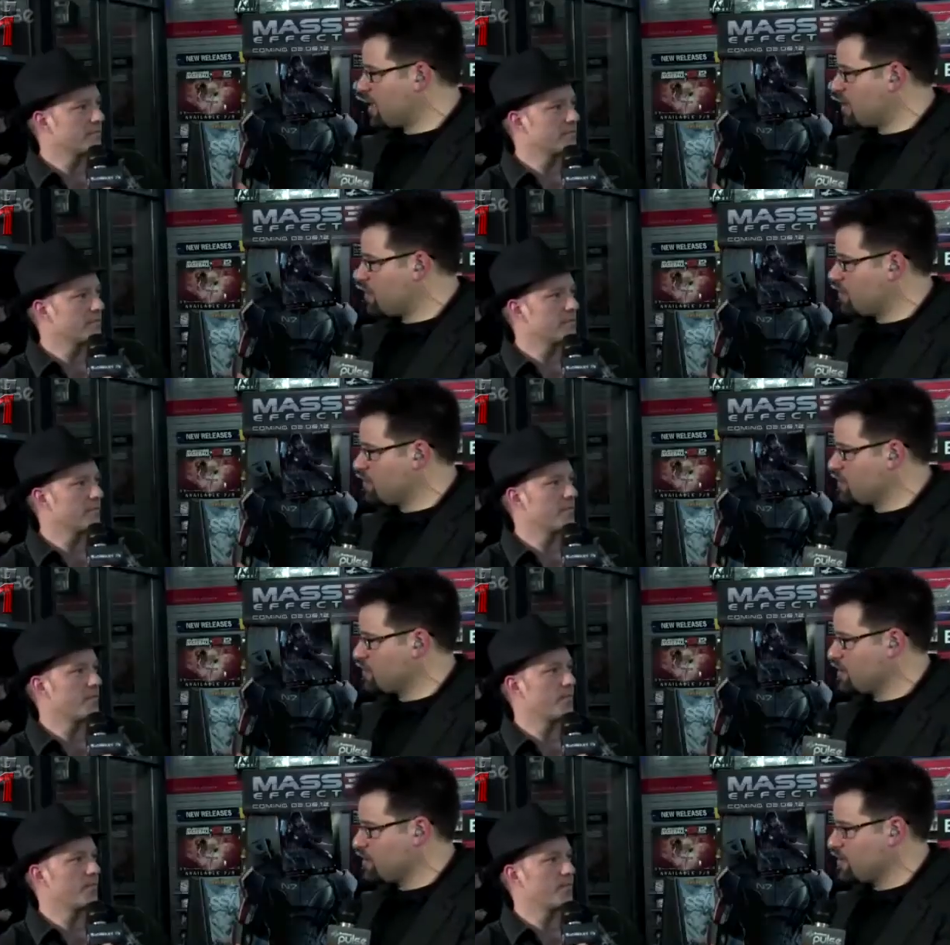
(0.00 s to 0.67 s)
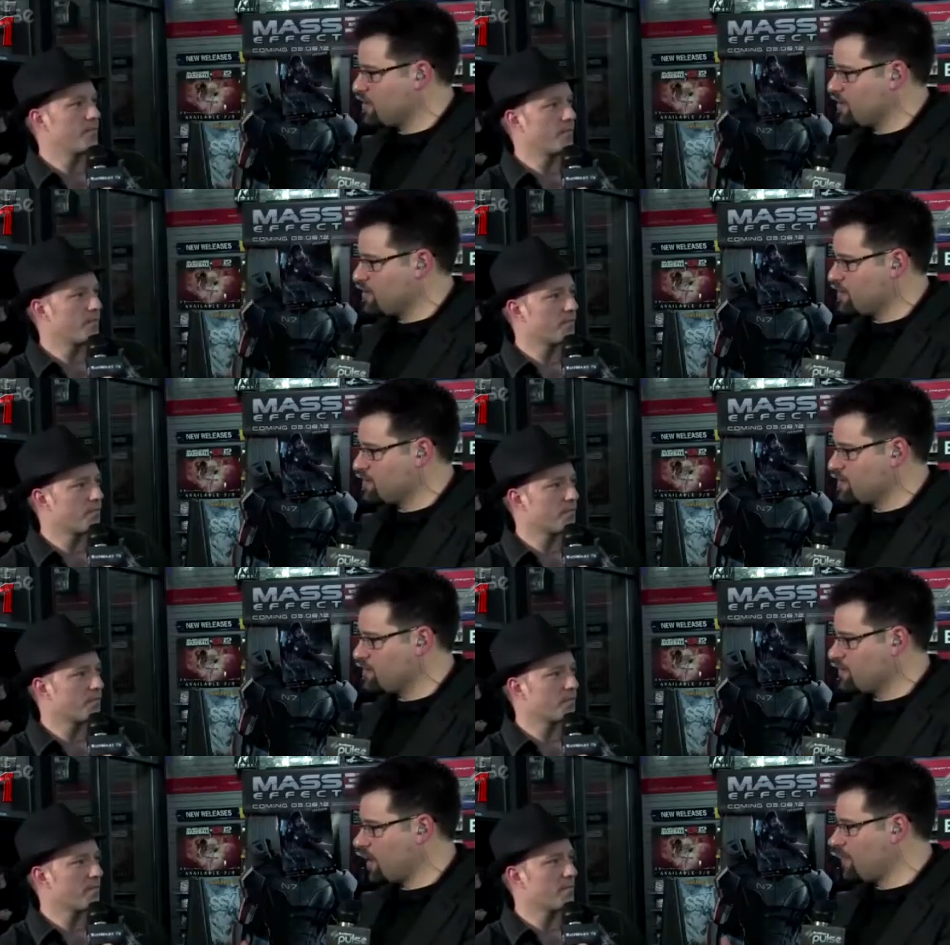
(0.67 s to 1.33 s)
Speaker 1: how you know
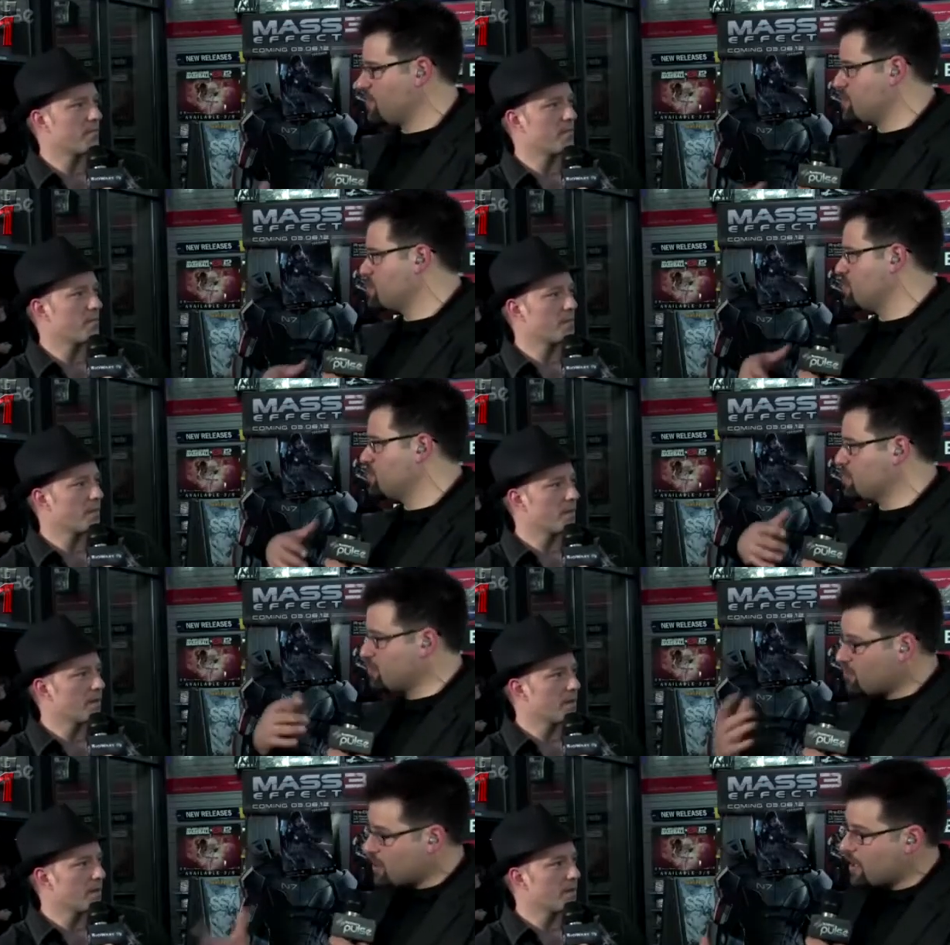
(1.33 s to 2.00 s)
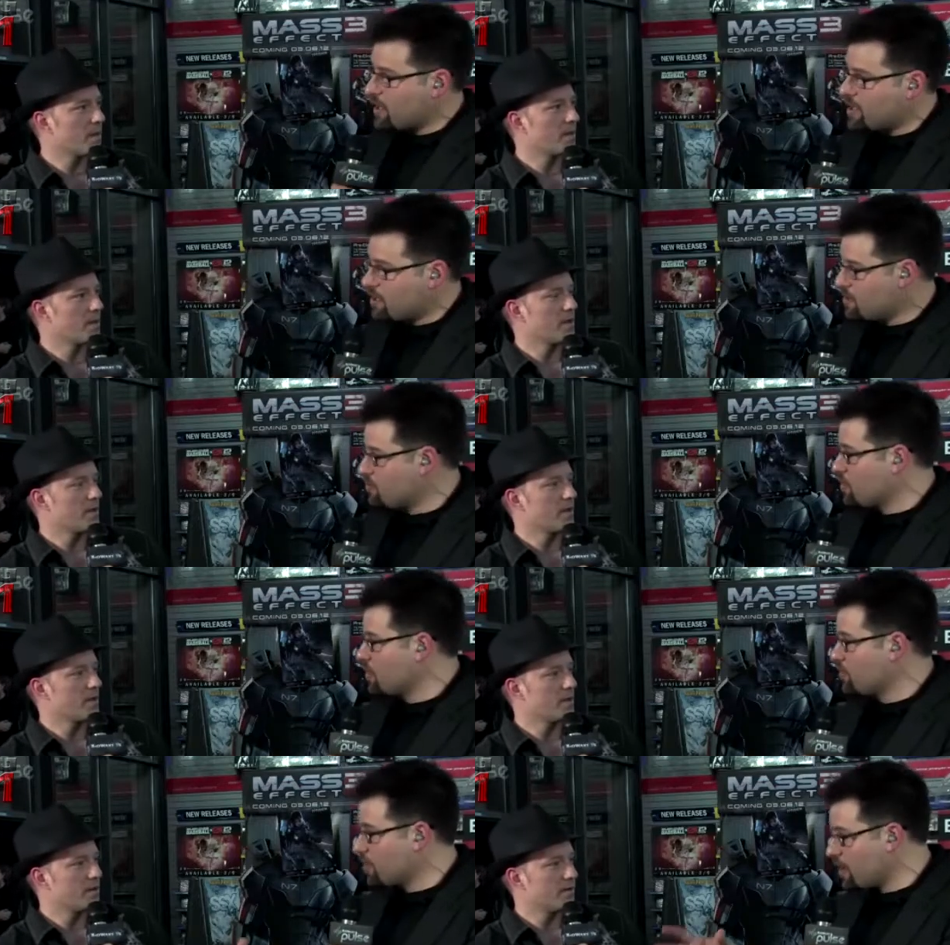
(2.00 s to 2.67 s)
obviously you can play
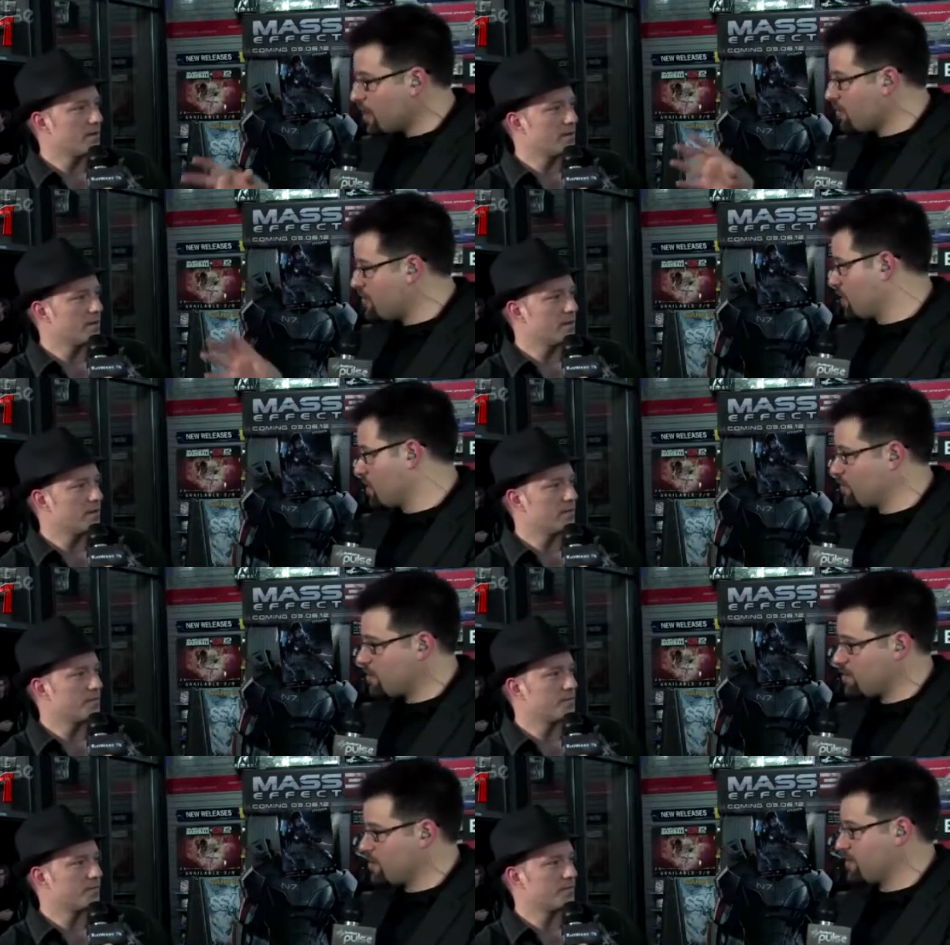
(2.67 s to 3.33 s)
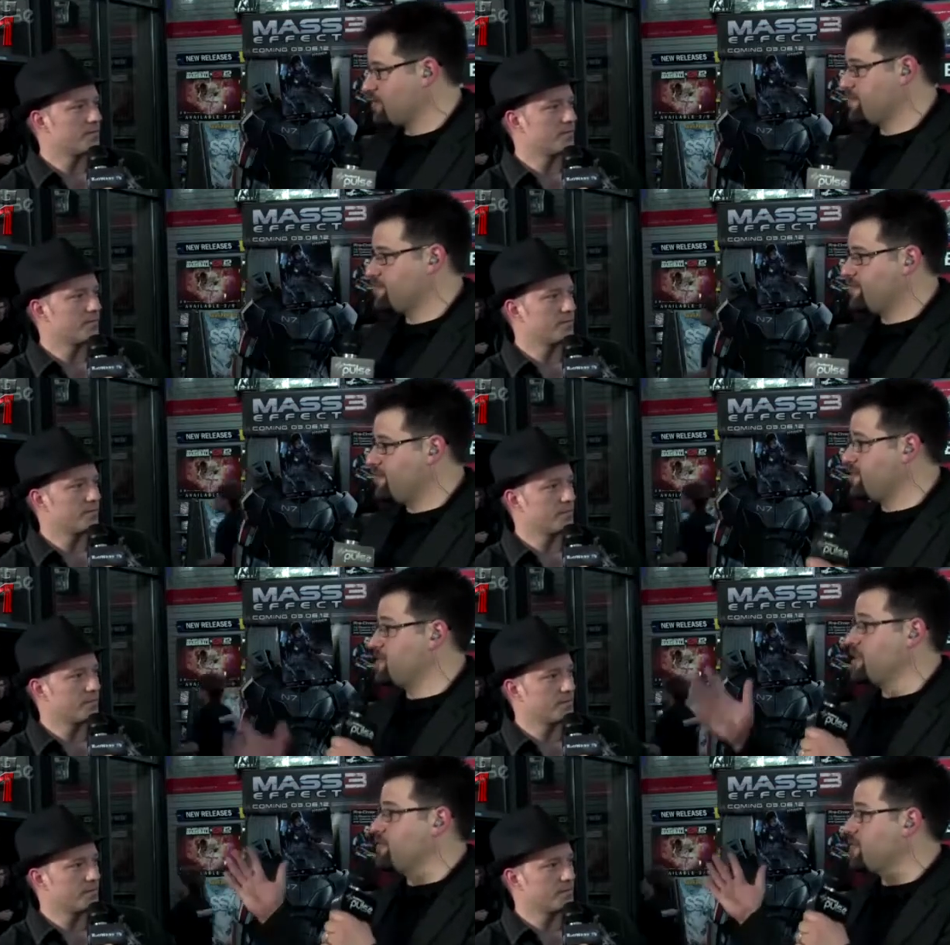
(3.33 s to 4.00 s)
it one way or another way, like
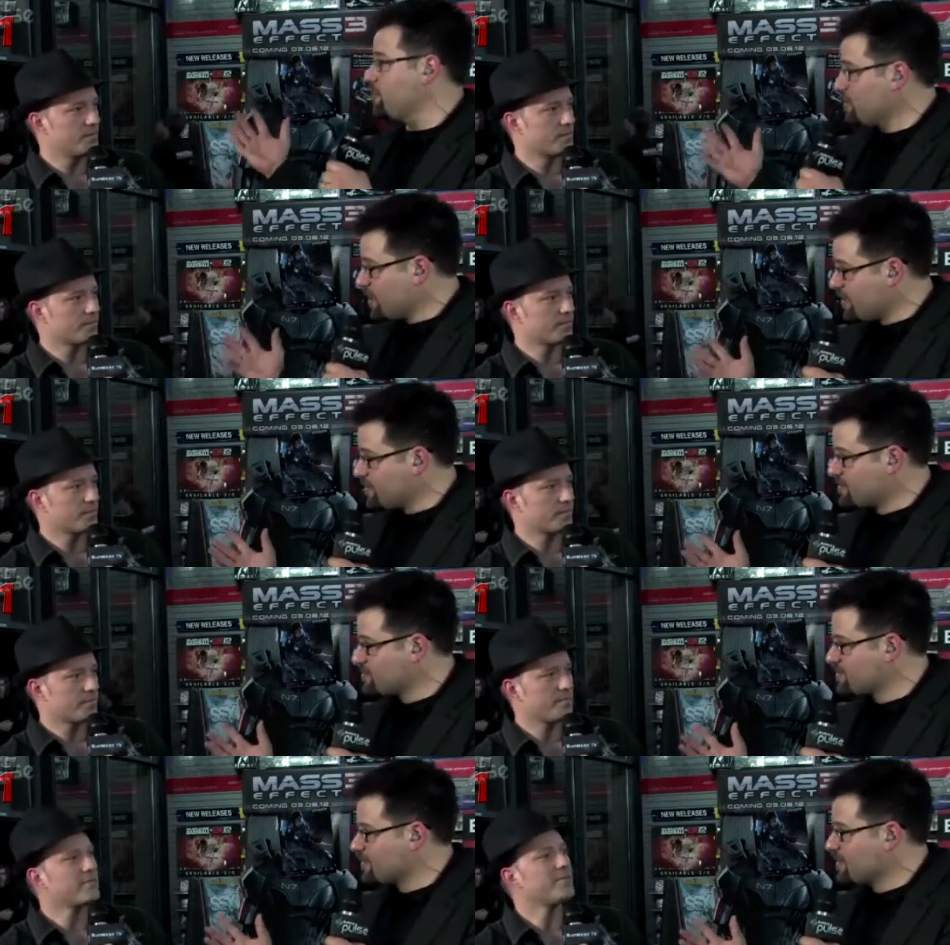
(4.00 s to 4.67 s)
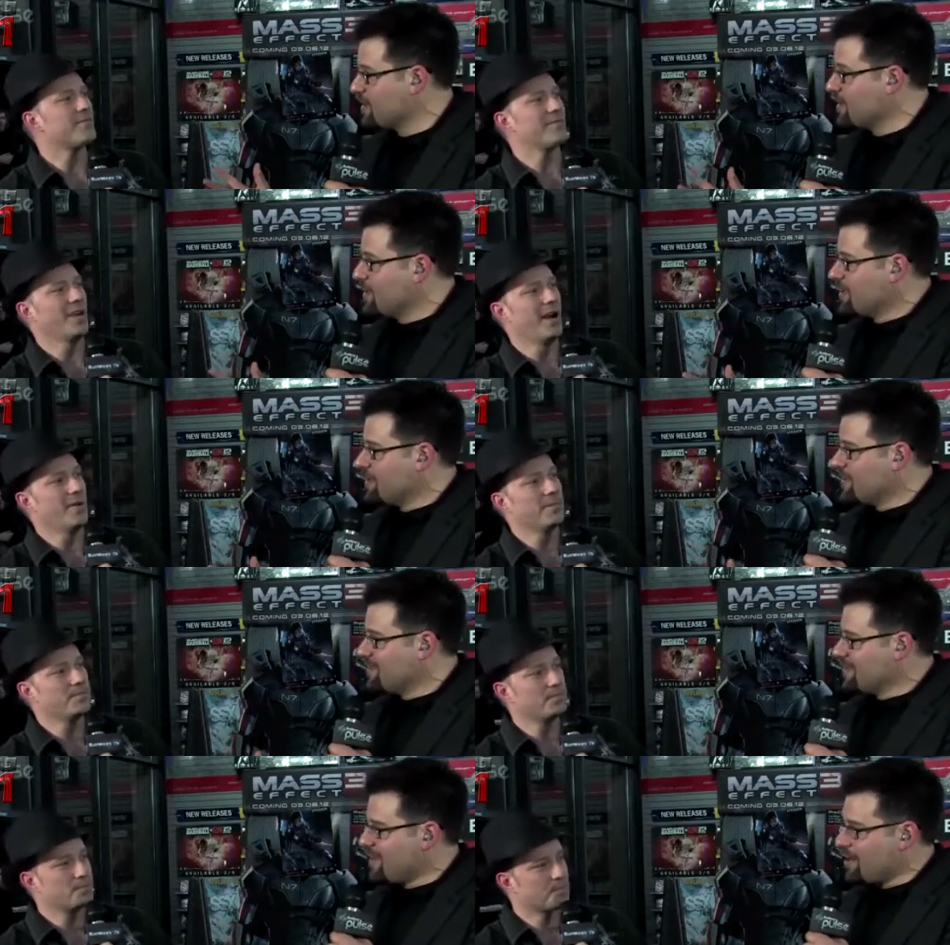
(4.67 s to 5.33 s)
50 different ways.
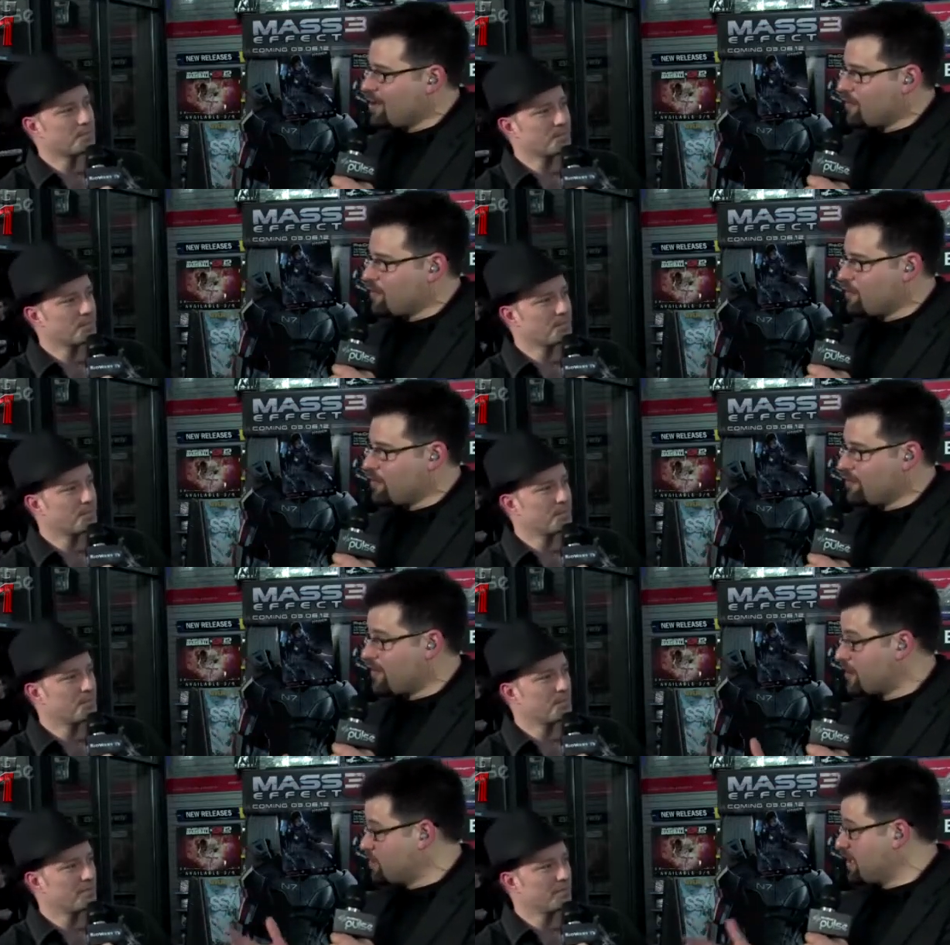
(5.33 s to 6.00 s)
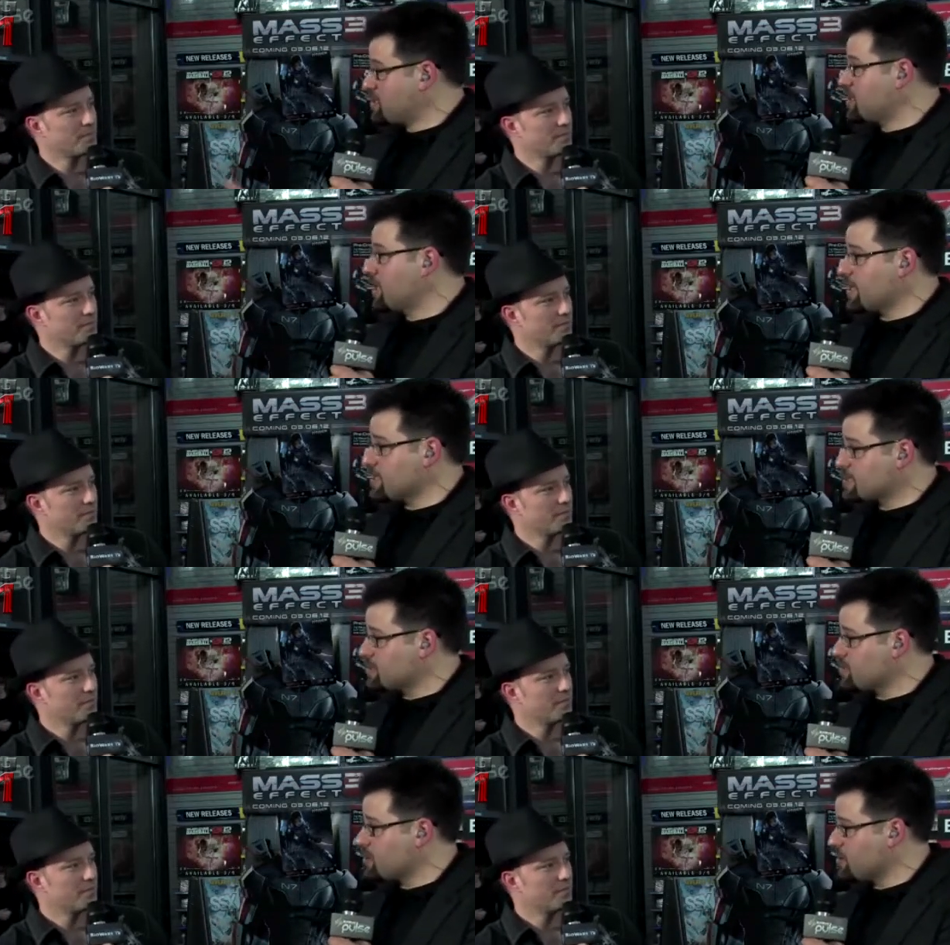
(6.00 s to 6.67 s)
Yeah. Now, in fact, we actually
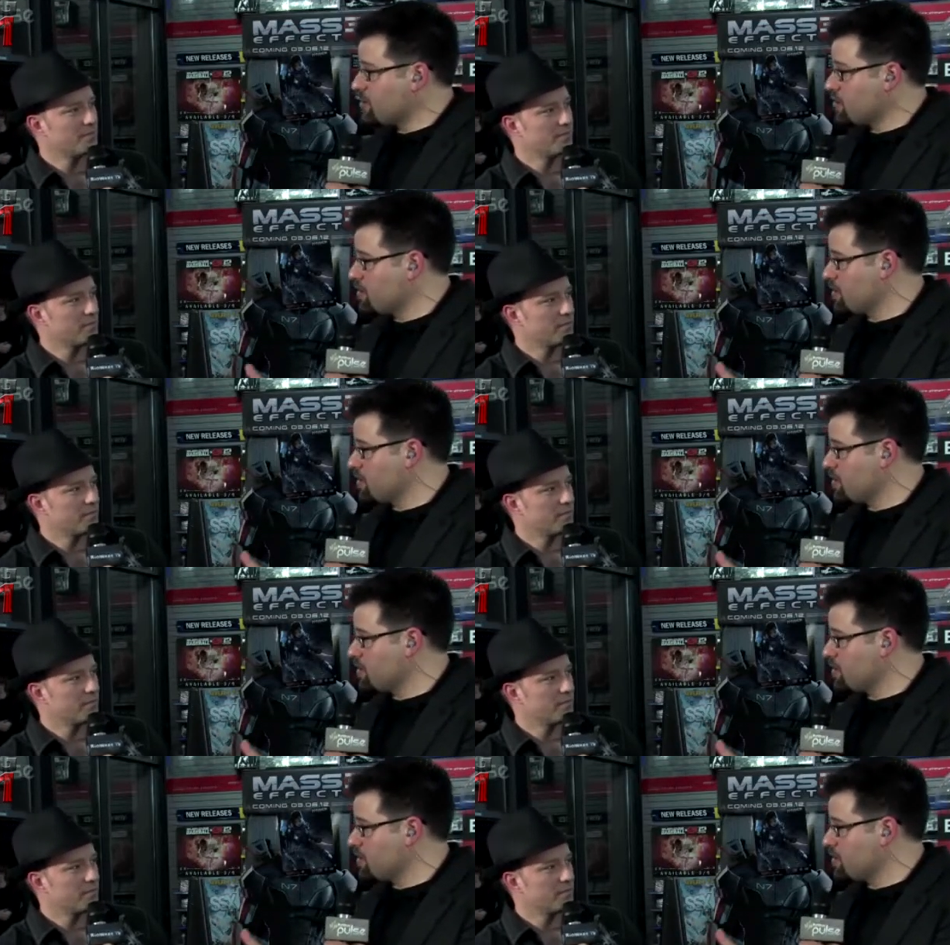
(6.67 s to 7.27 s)
had someone here earlier